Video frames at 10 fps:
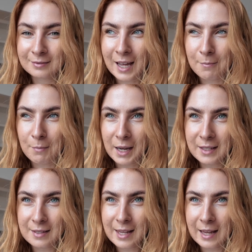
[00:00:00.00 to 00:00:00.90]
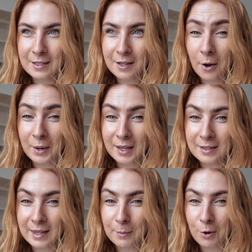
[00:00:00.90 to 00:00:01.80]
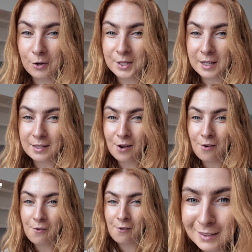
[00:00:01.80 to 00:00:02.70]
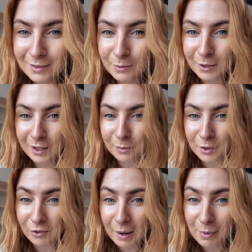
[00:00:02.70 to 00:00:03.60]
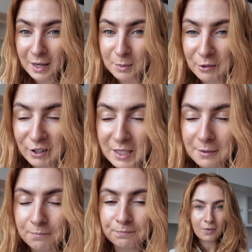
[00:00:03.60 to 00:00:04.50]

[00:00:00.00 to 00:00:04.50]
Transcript: and mindset going into that process. Well, you come to the right place, my friends.